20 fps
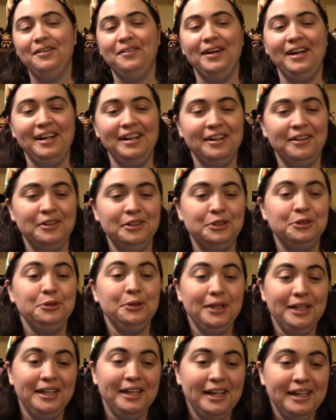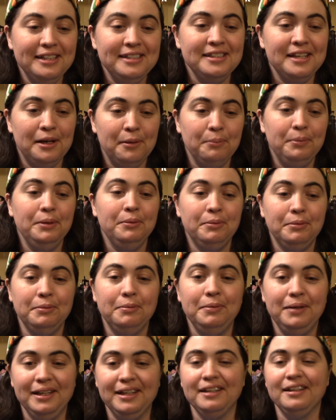right now there's really nice sound people
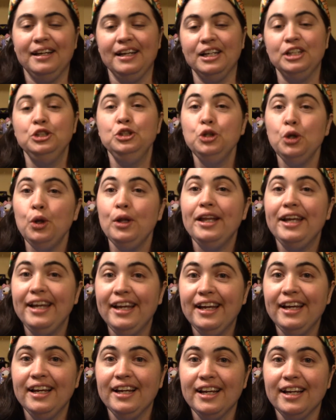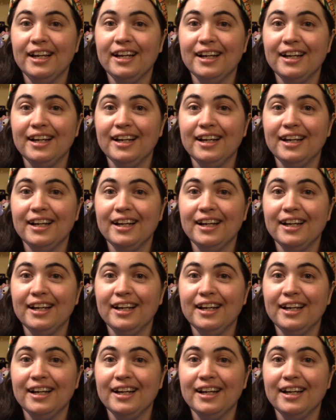being like, Julie!